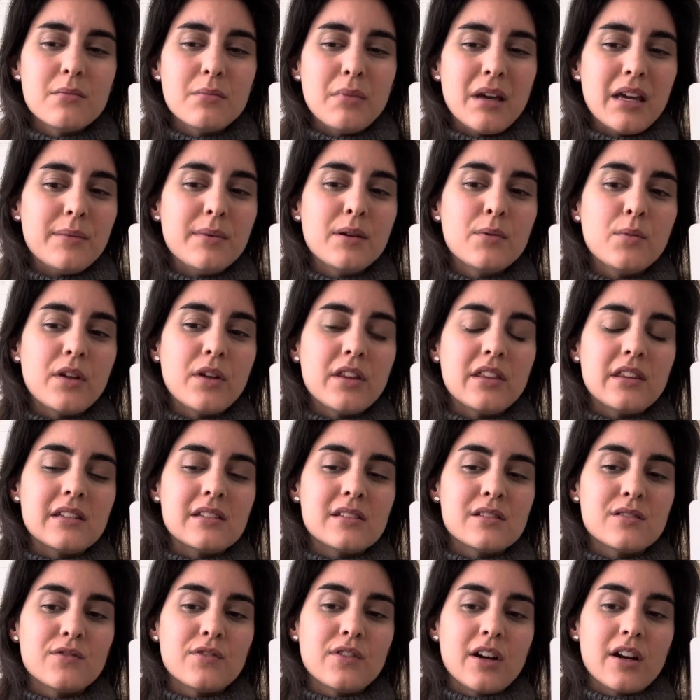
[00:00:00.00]
maybe with
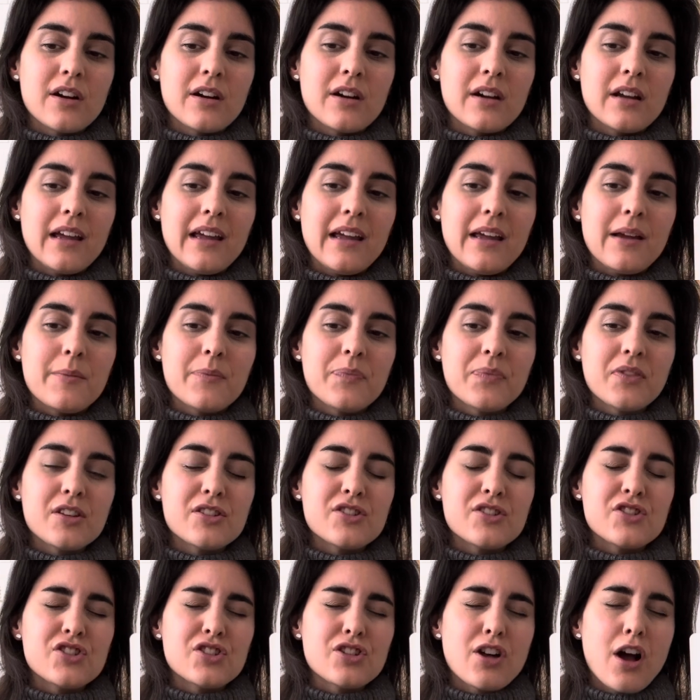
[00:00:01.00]
this very
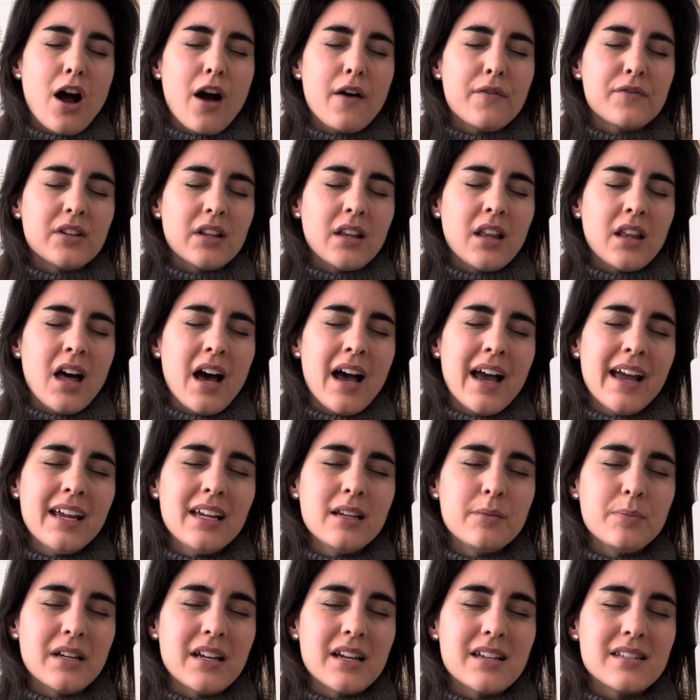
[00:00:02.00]
soft
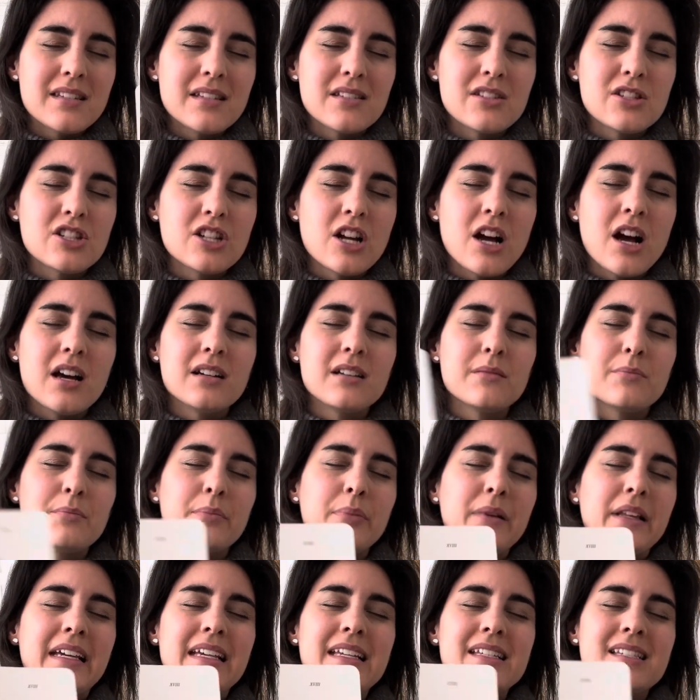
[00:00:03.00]
light, because it's not
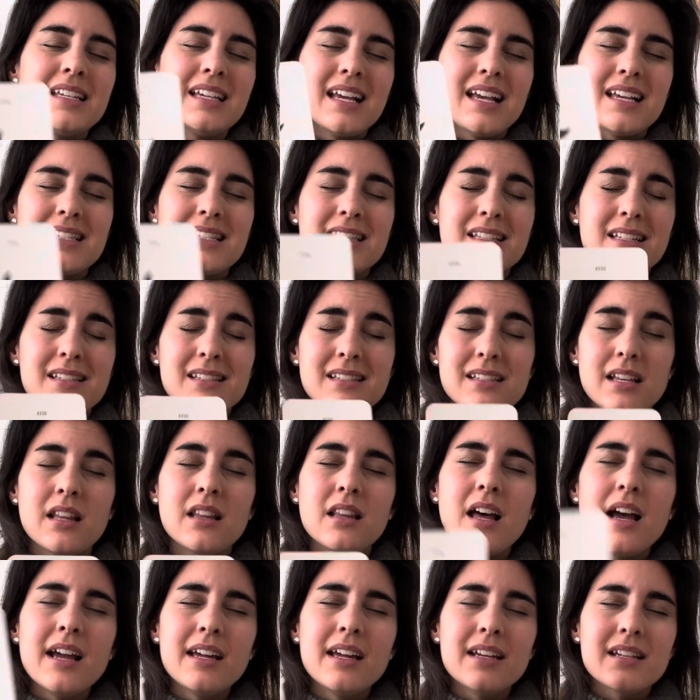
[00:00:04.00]
blazing as the
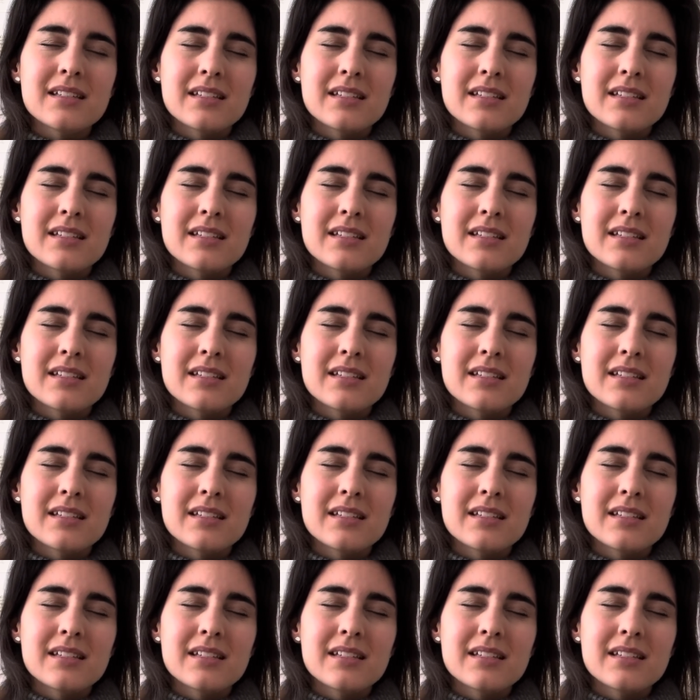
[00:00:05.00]
sunlight.